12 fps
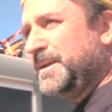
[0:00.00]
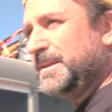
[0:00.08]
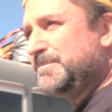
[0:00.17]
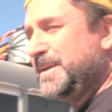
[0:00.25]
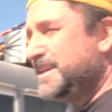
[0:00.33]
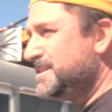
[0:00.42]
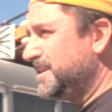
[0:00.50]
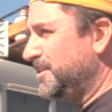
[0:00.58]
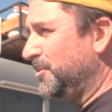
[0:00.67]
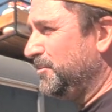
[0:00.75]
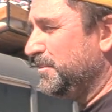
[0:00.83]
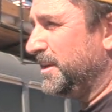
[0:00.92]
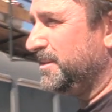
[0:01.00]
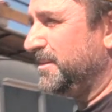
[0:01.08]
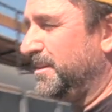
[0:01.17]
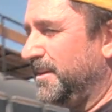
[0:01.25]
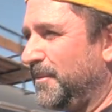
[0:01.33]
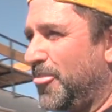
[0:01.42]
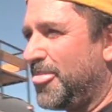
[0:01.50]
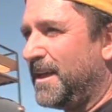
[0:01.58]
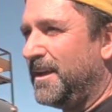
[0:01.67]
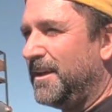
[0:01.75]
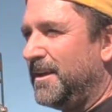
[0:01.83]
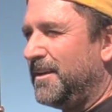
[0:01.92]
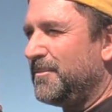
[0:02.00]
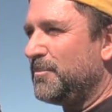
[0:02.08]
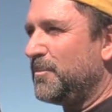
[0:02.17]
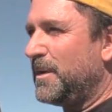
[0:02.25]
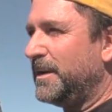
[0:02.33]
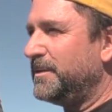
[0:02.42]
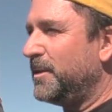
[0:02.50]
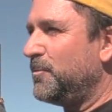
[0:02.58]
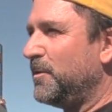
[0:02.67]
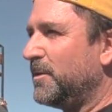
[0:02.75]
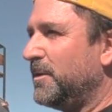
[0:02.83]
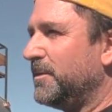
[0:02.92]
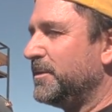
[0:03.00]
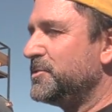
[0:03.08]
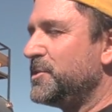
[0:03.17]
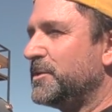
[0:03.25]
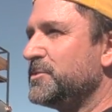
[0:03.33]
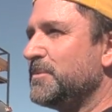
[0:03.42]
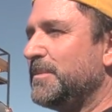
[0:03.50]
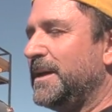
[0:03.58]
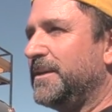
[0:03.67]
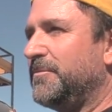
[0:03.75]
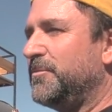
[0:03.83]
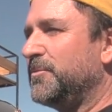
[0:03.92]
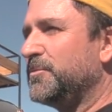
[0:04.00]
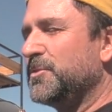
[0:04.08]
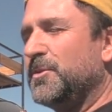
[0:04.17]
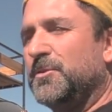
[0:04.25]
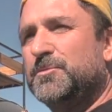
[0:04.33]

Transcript: in Mexico, but I think we're gonna change the plan to go